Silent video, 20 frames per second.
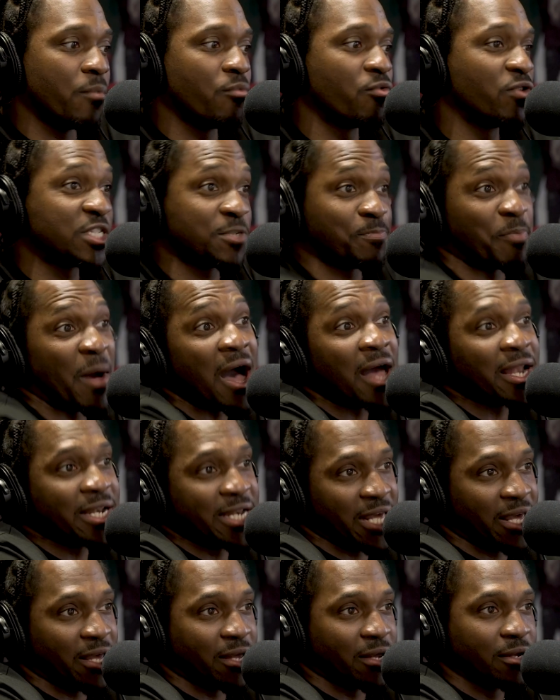
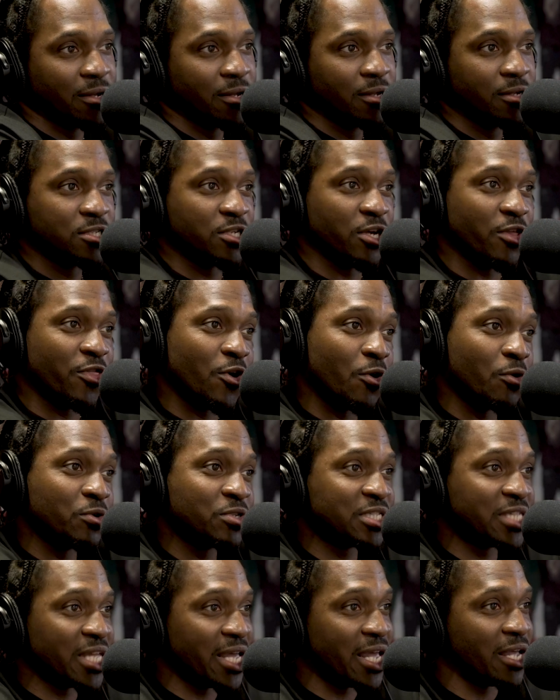responding to
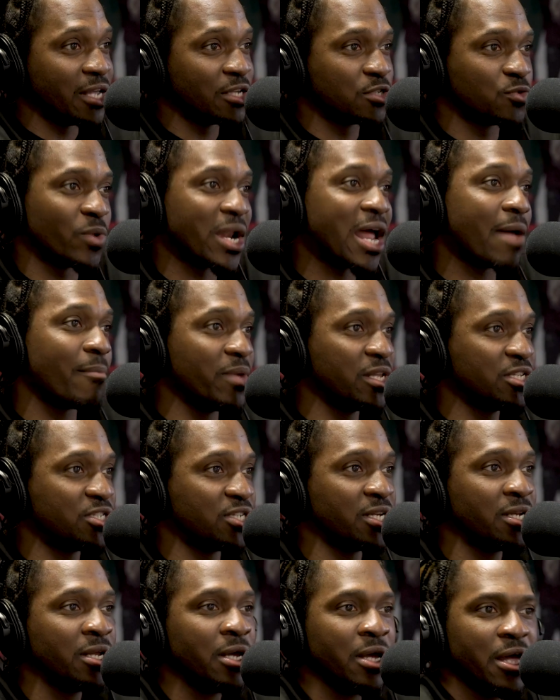those things. When I
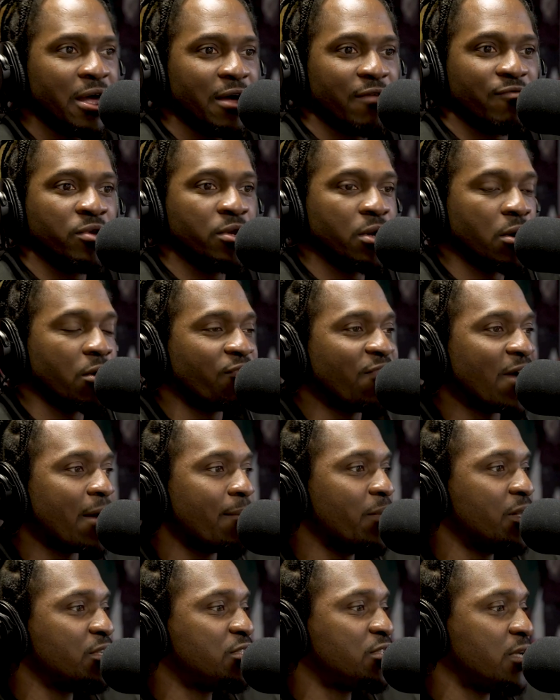mentioned, if I
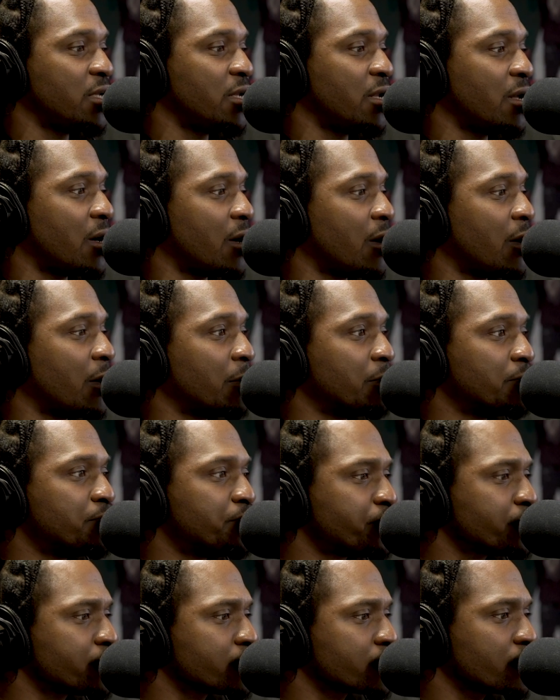mentioned,
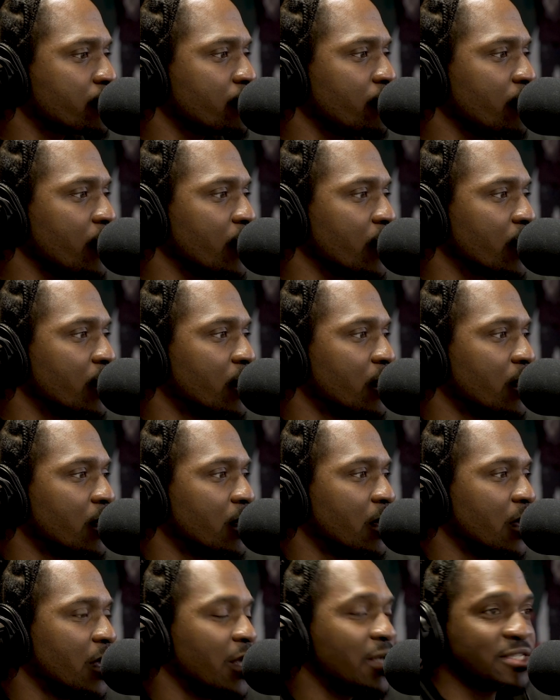
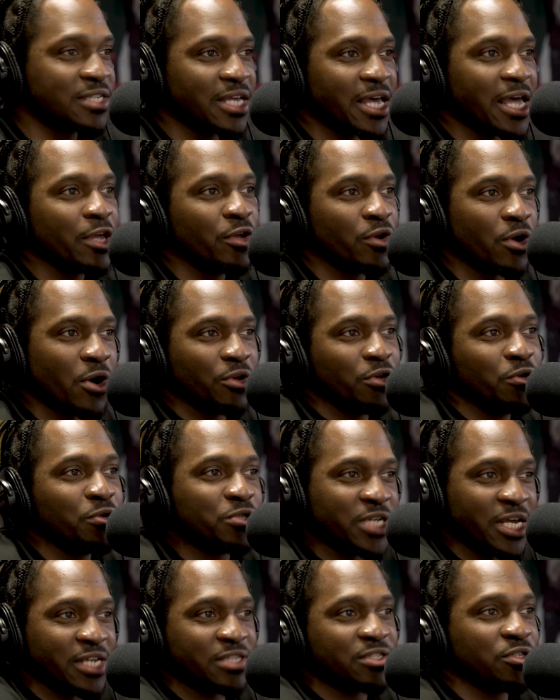he say, you
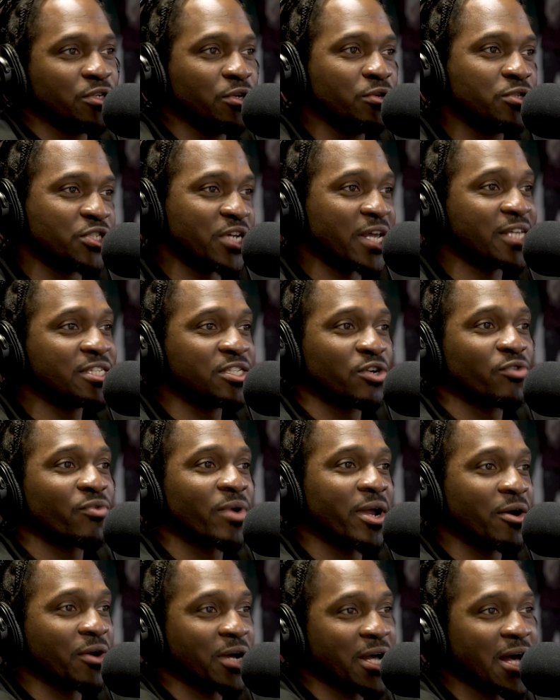chasing
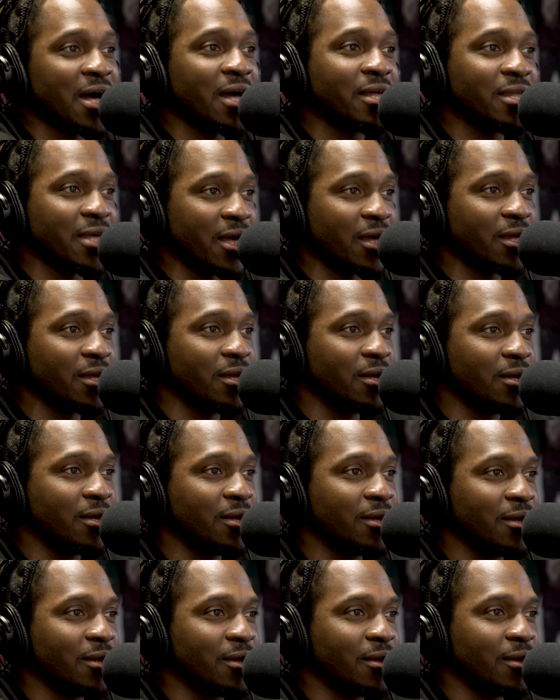around Kanye.
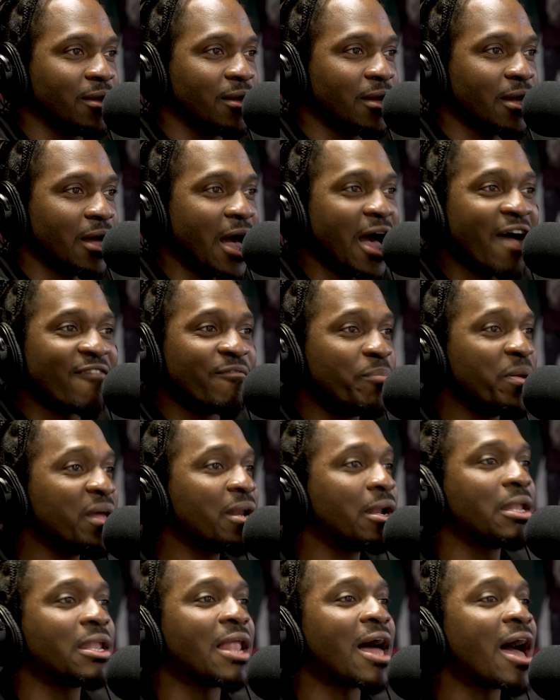Mm. I've
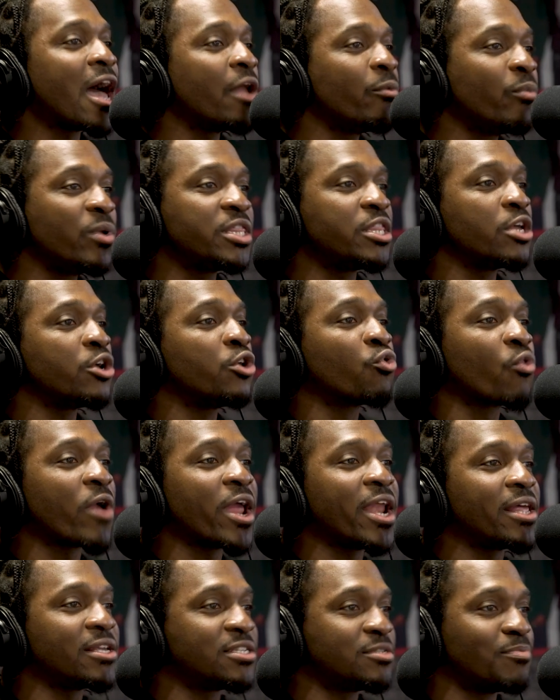been aligned with the
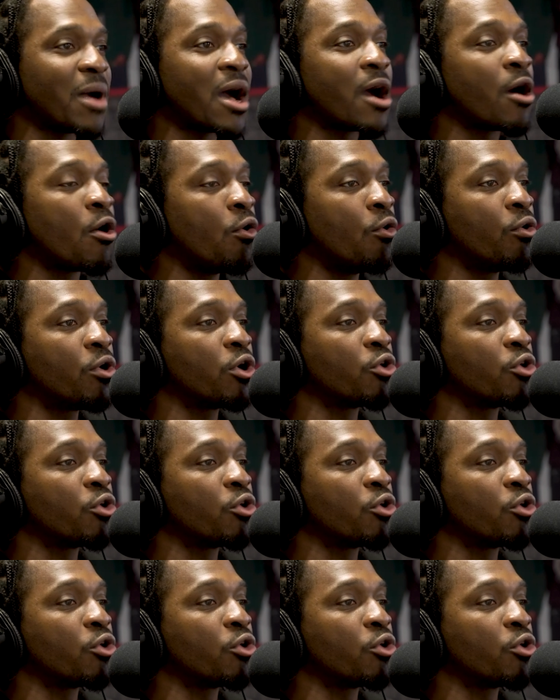greatest my whole